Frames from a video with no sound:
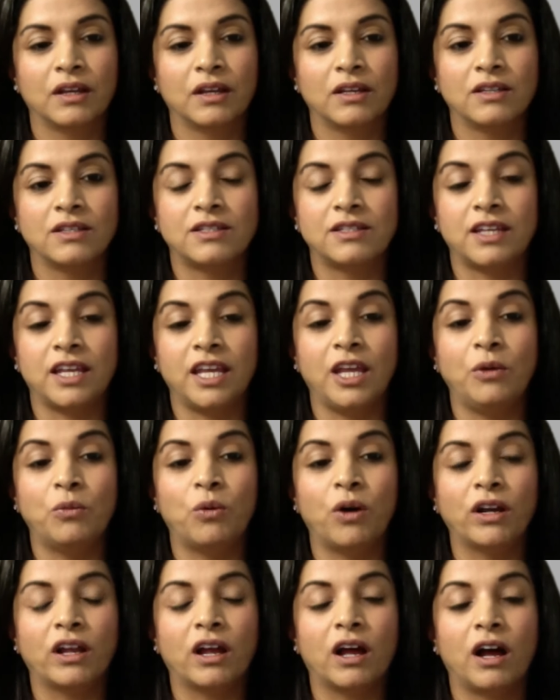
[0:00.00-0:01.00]
Seeing
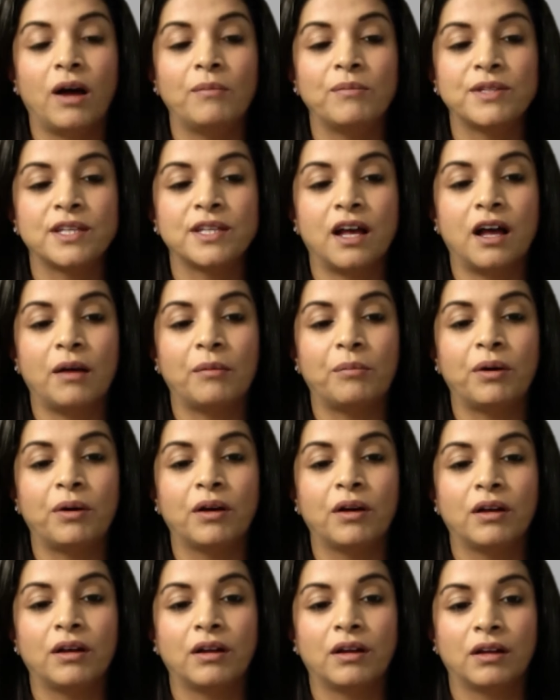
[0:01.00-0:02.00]
what comes up
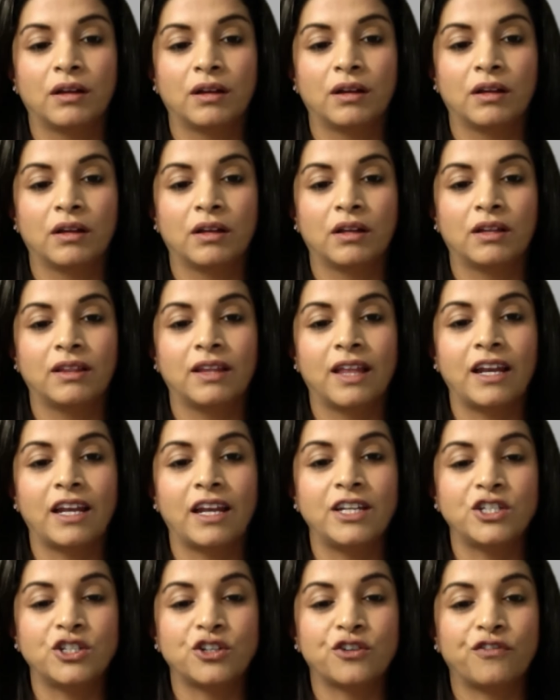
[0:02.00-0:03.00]
that
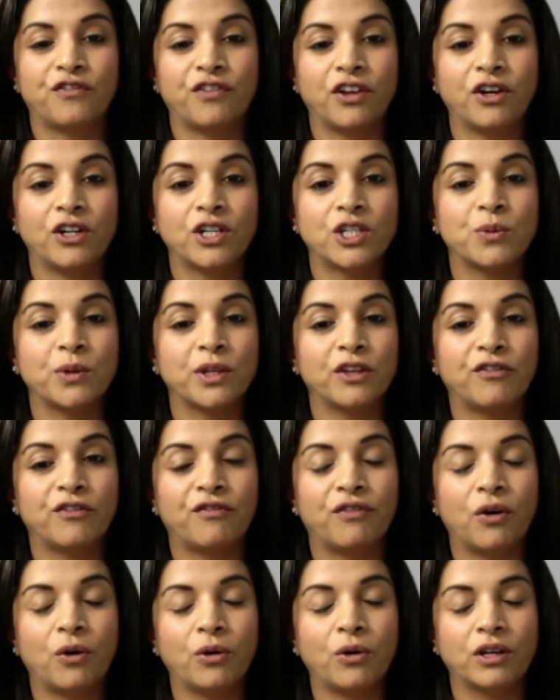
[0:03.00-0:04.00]
interferes with the
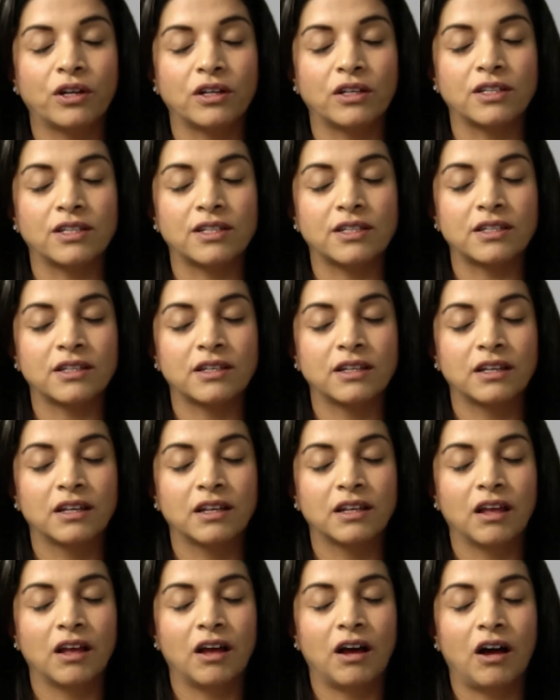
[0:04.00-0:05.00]
focus
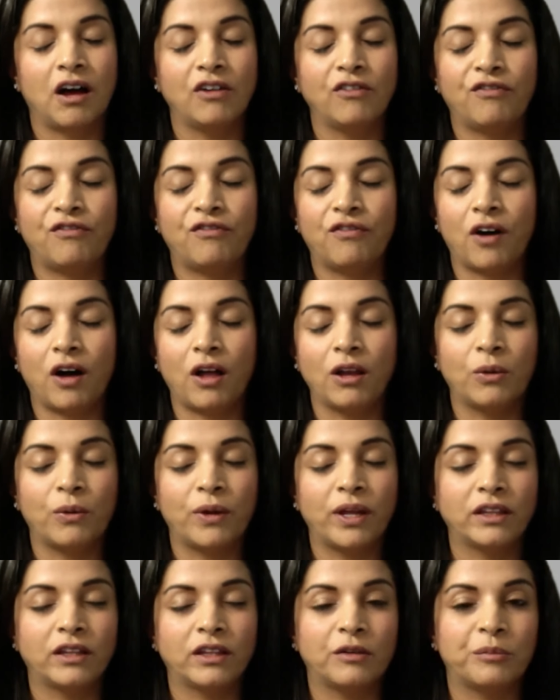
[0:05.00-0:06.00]
on
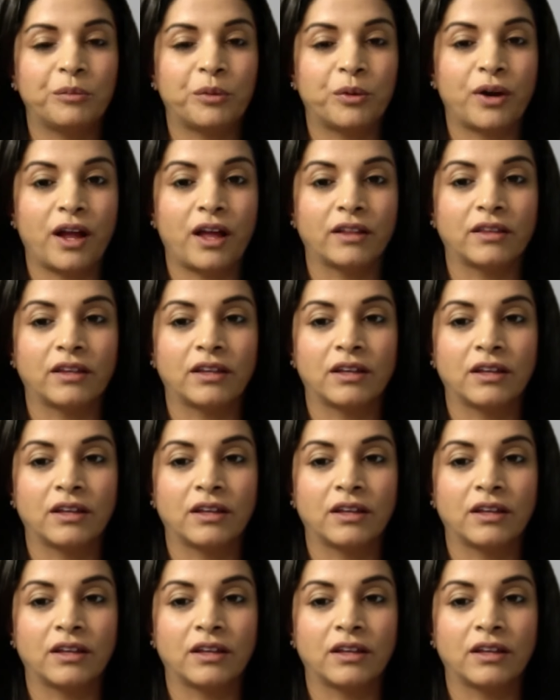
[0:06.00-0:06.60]
following the breath,